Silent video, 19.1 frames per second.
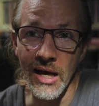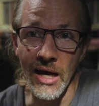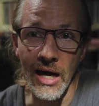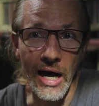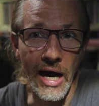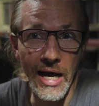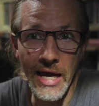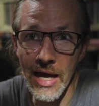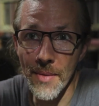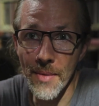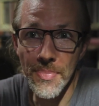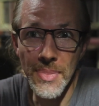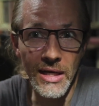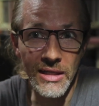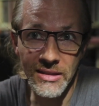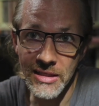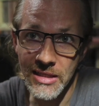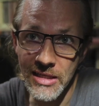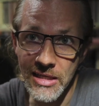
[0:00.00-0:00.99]
I am
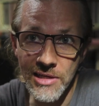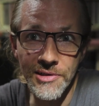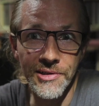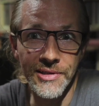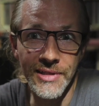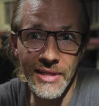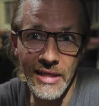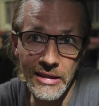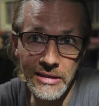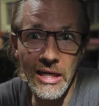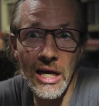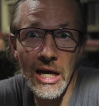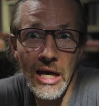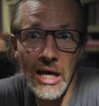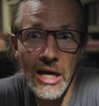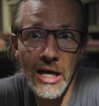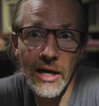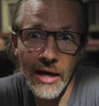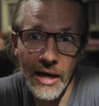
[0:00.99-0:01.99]
not here that
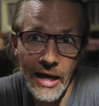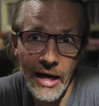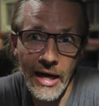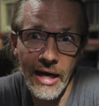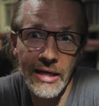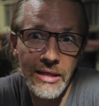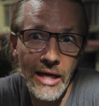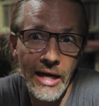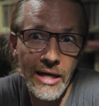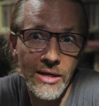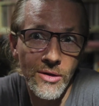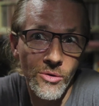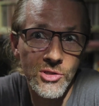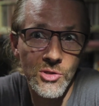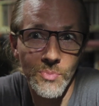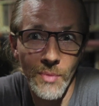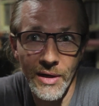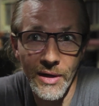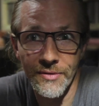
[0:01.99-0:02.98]
I, I
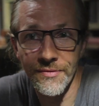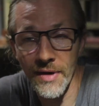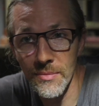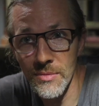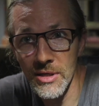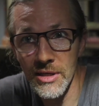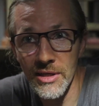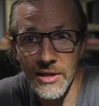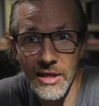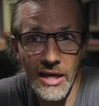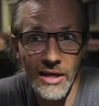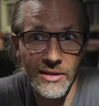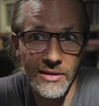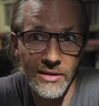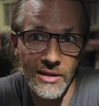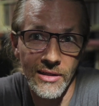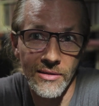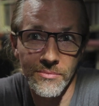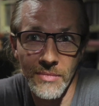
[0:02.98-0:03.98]
lost my family and,
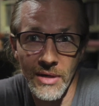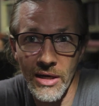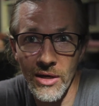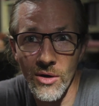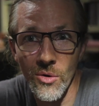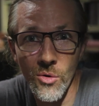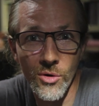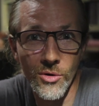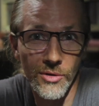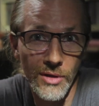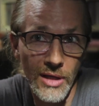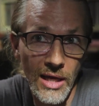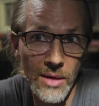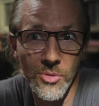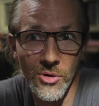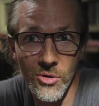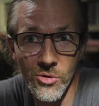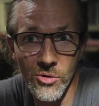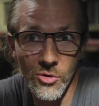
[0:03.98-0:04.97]
and my whole
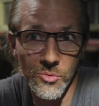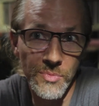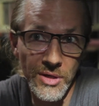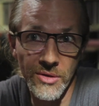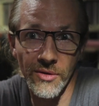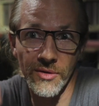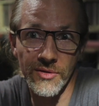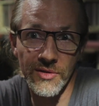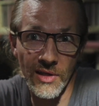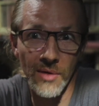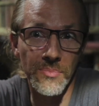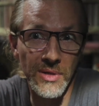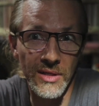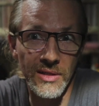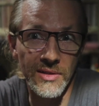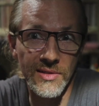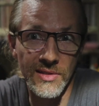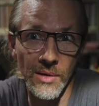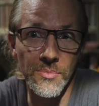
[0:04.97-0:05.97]
neighborhood because I
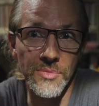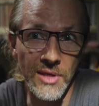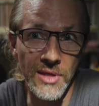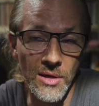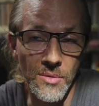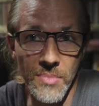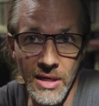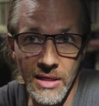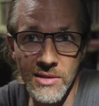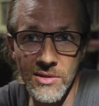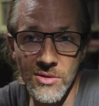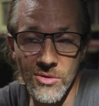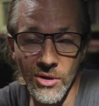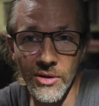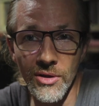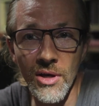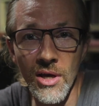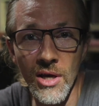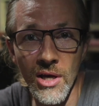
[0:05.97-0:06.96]
built something based
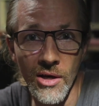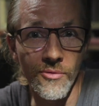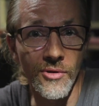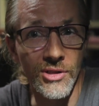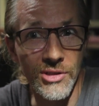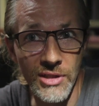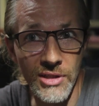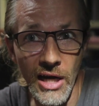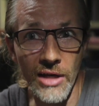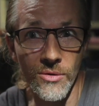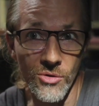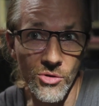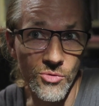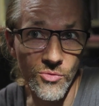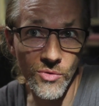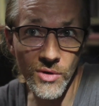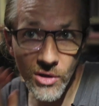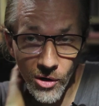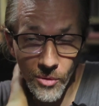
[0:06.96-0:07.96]
on what János
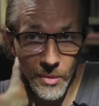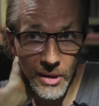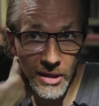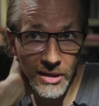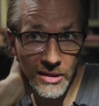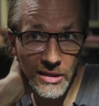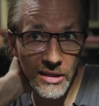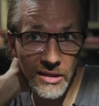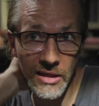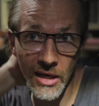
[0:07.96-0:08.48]
recommended.